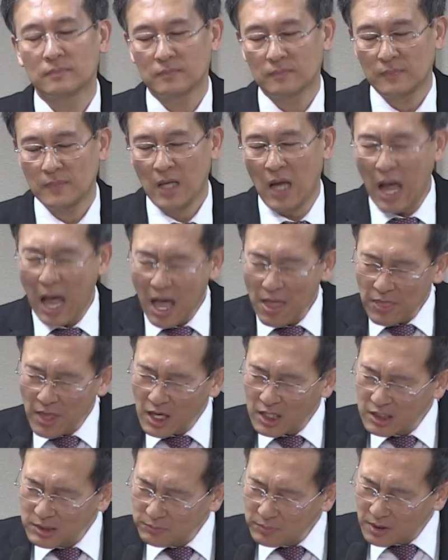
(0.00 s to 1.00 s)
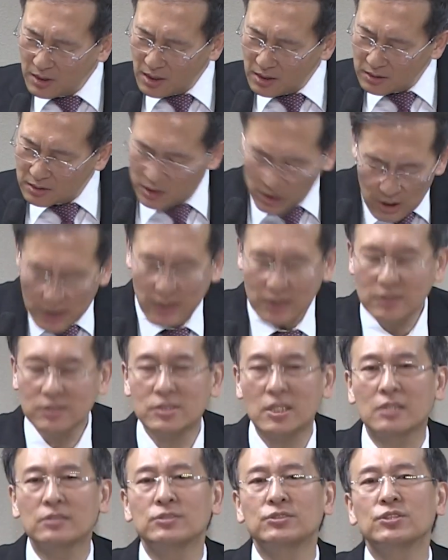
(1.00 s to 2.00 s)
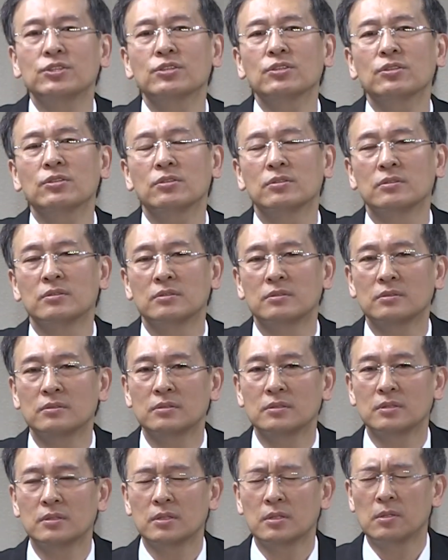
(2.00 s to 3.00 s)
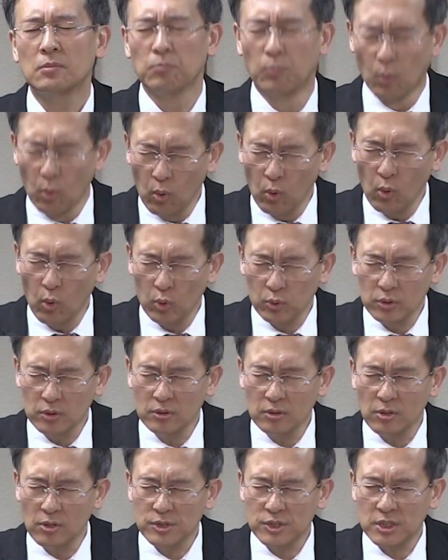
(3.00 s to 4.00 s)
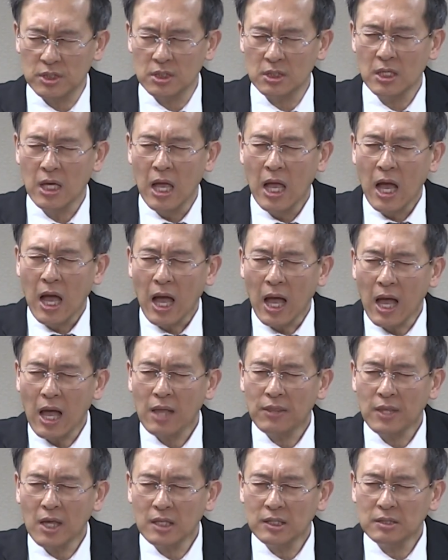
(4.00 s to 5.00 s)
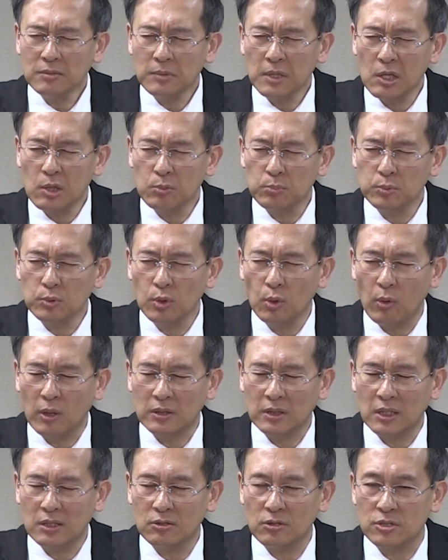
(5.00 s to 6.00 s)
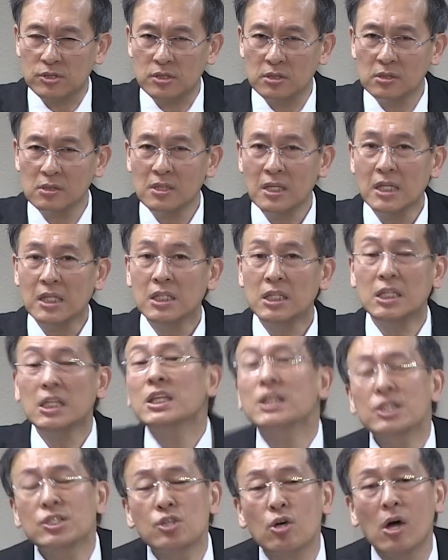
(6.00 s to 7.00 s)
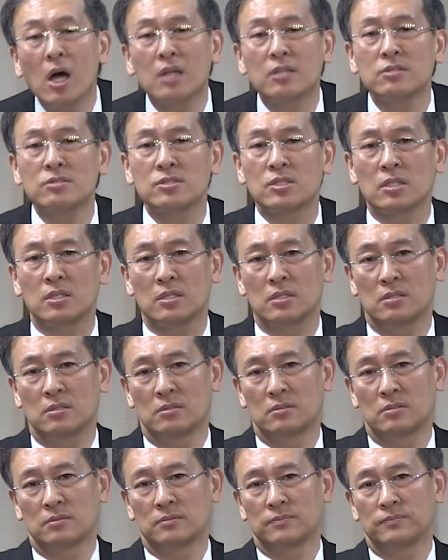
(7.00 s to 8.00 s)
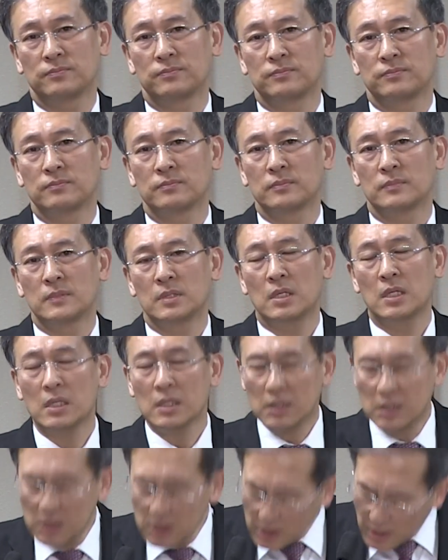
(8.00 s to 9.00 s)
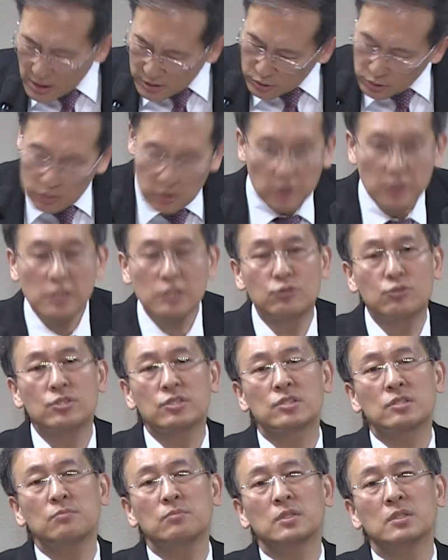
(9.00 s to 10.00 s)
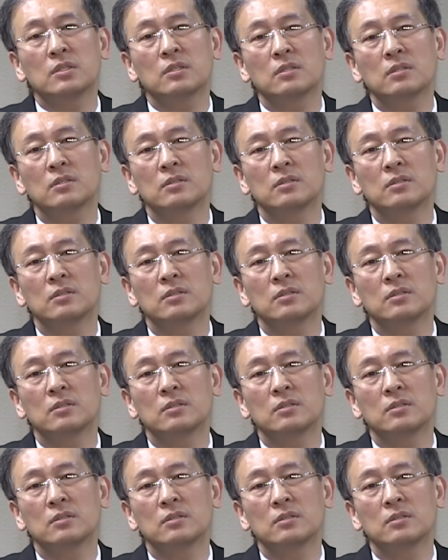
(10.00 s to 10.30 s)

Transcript: that it might be paid back to him again. So everything we are given to God,